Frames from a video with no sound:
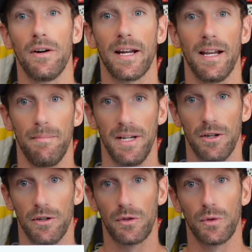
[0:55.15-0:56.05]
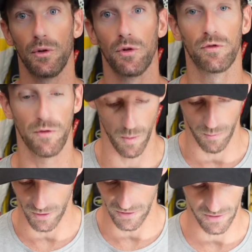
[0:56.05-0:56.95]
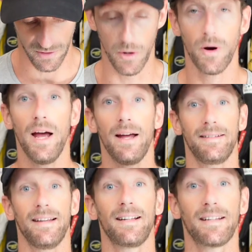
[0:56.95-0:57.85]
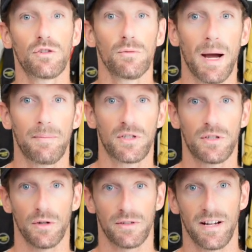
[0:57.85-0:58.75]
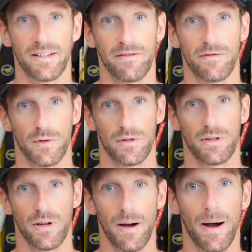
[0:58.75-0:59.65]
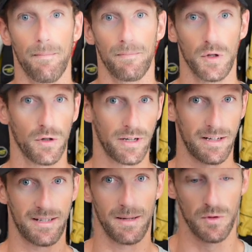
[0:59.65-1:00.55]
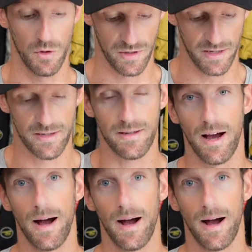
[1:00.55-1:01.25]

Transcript: Okay, let me go through those 4 points. So, delta to map, total downforce. You know that team uses